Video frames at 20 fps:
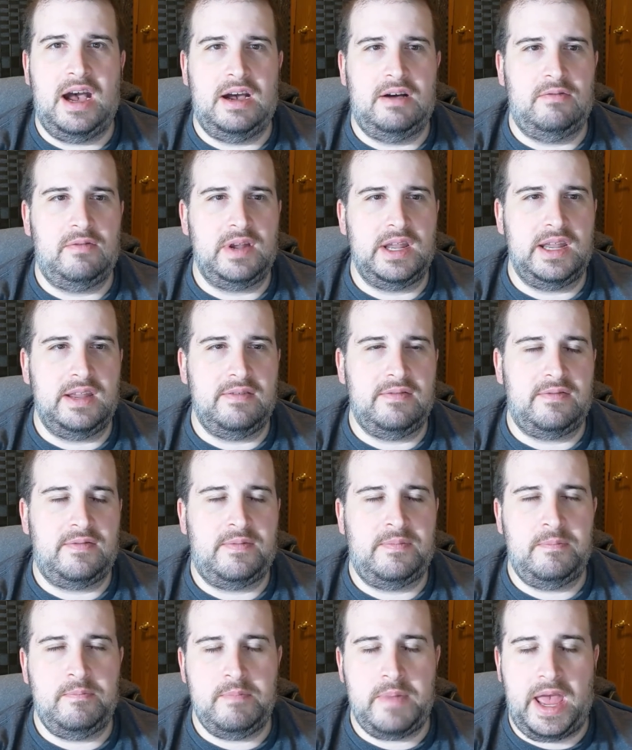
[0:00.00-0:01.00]

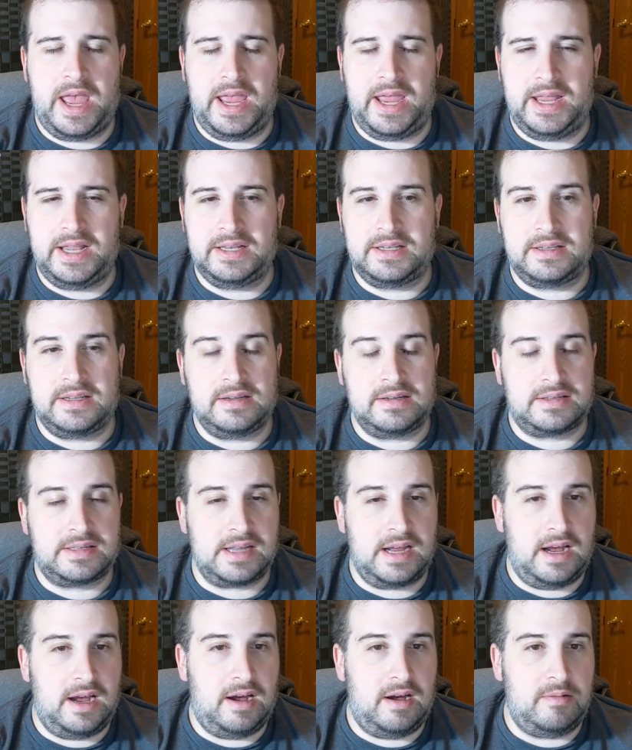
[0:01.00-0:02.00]
We've made
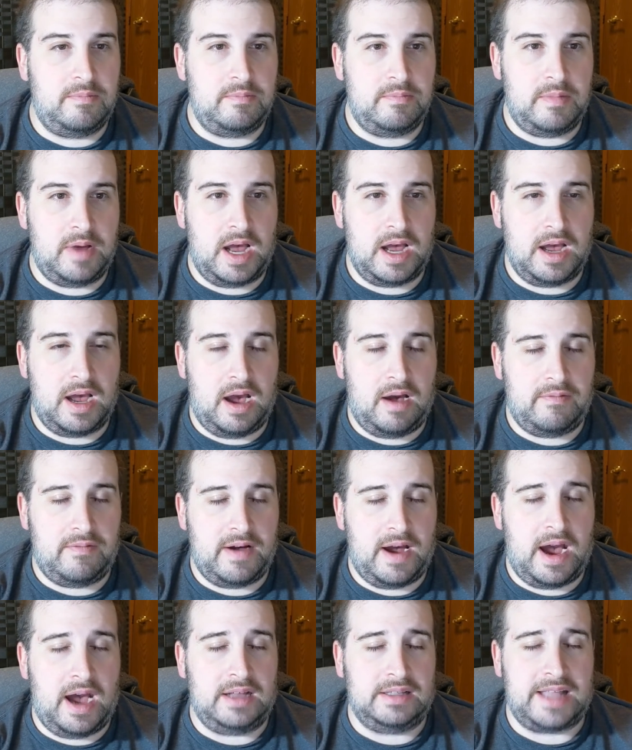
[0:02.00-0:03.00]

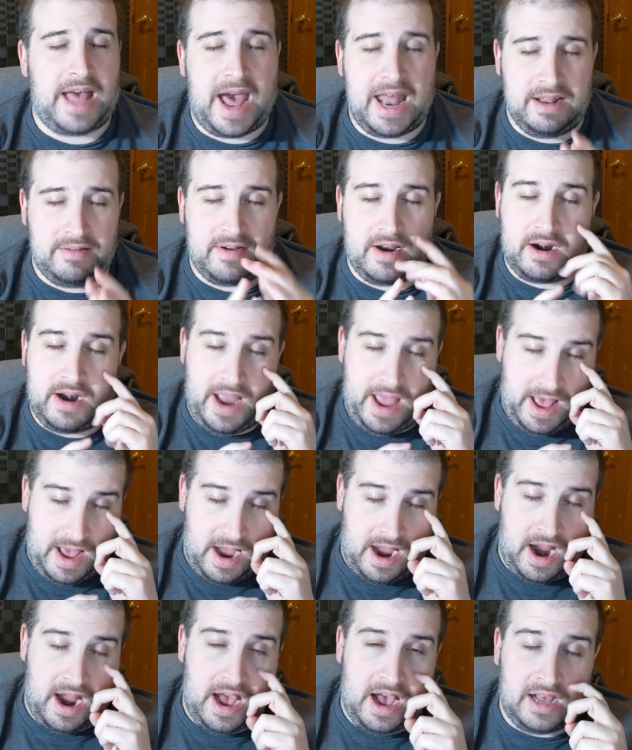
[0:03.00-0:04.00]
a lot of
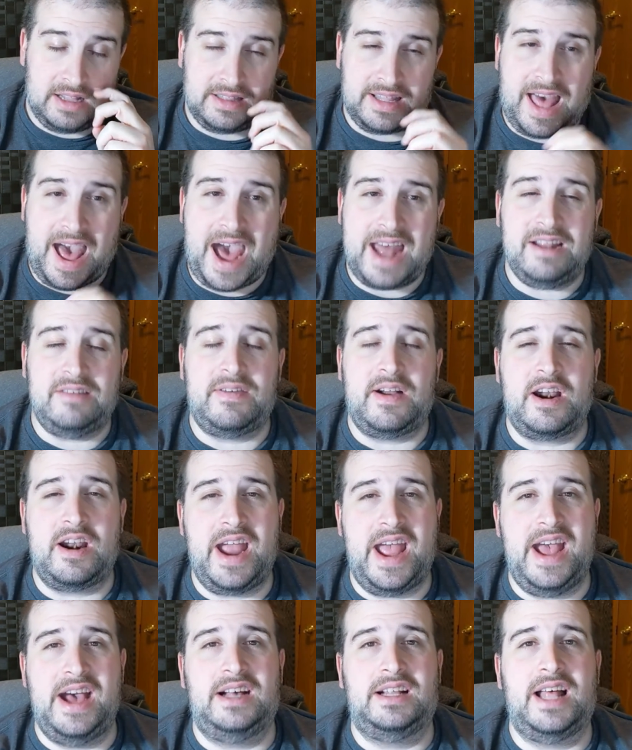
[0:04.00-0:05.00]
our
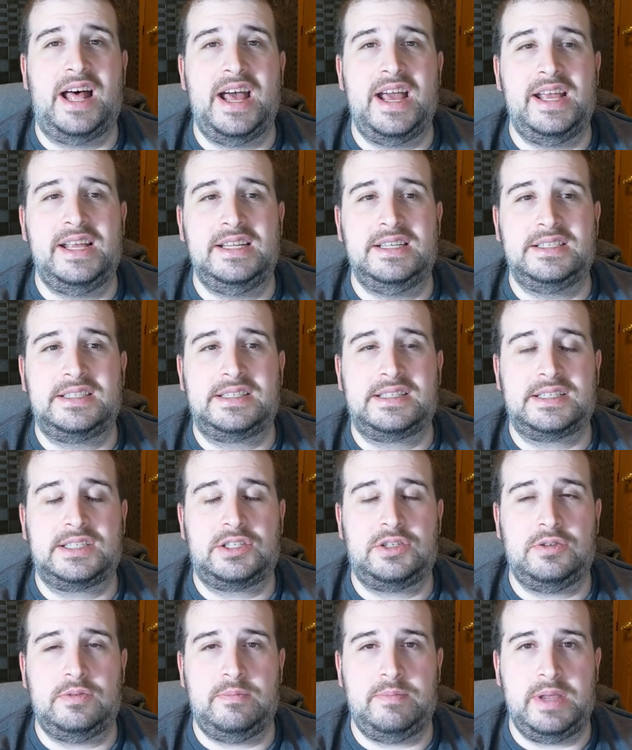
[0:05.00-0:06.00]
allies
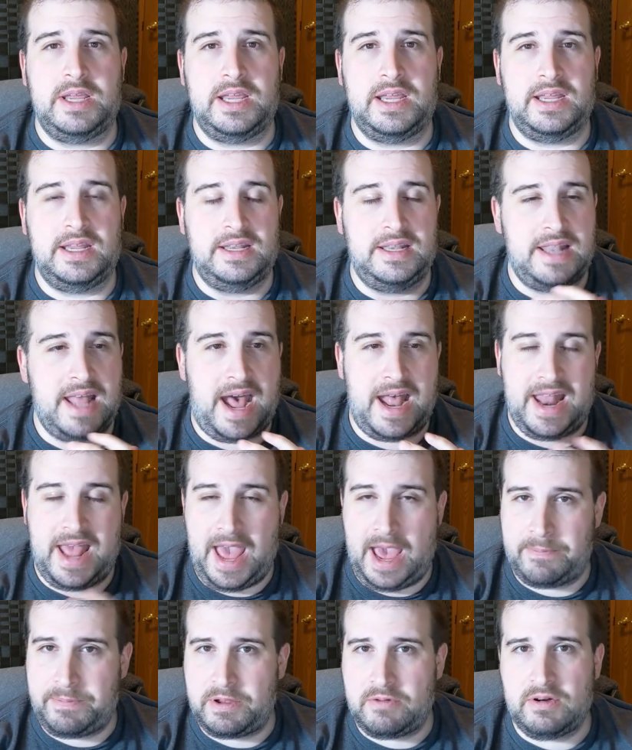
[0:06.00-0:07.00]
to be not
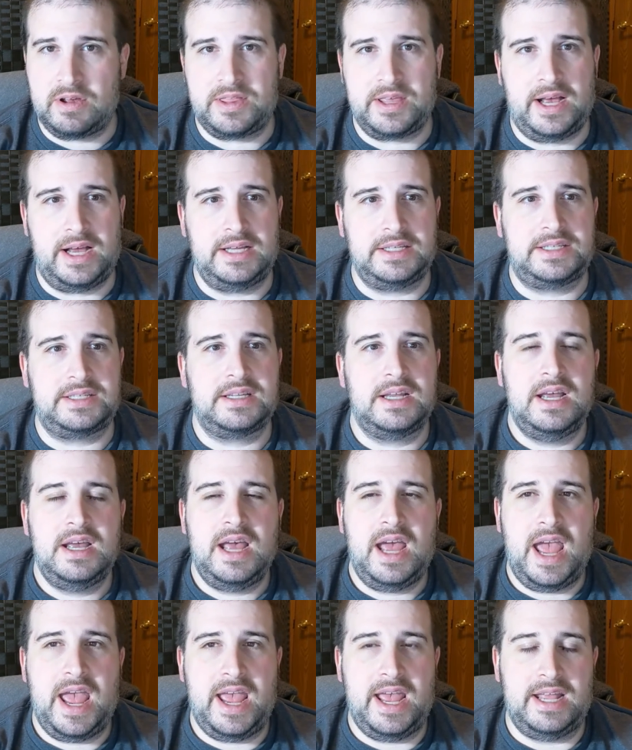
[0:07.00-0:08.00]
happy with us,
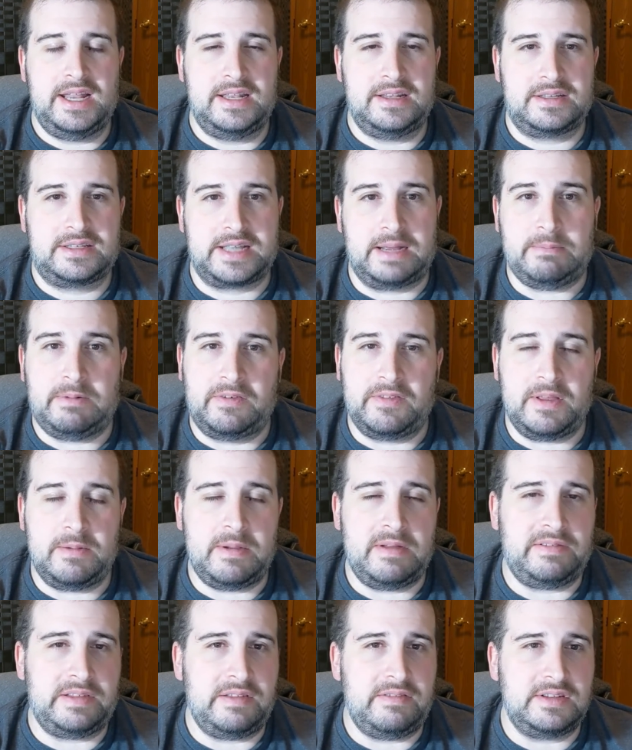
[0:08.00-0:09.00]
and some of them
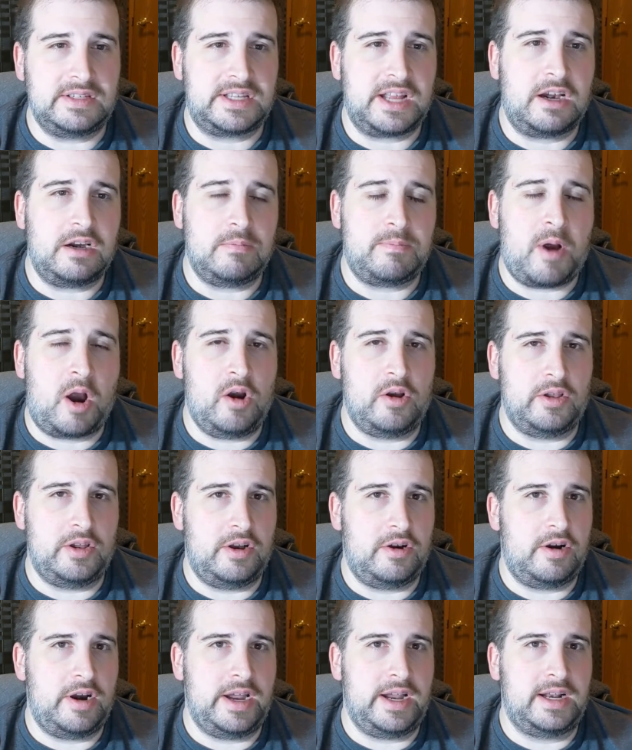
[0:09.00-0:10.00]
have even started
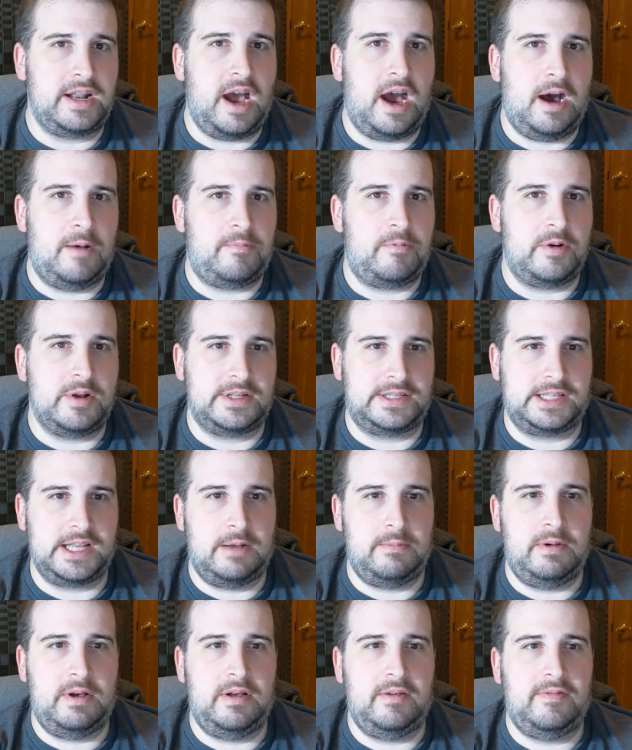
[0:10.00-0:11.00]
partnering up with
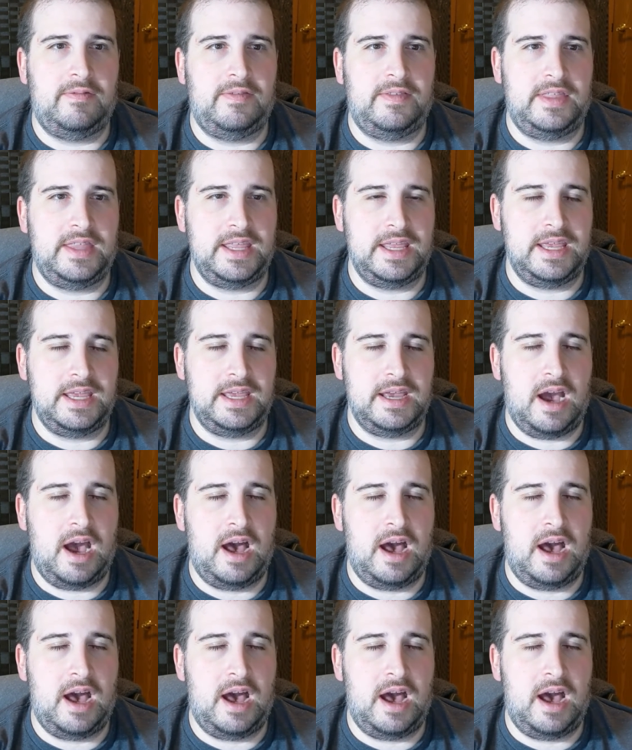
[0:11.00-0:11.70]
some of the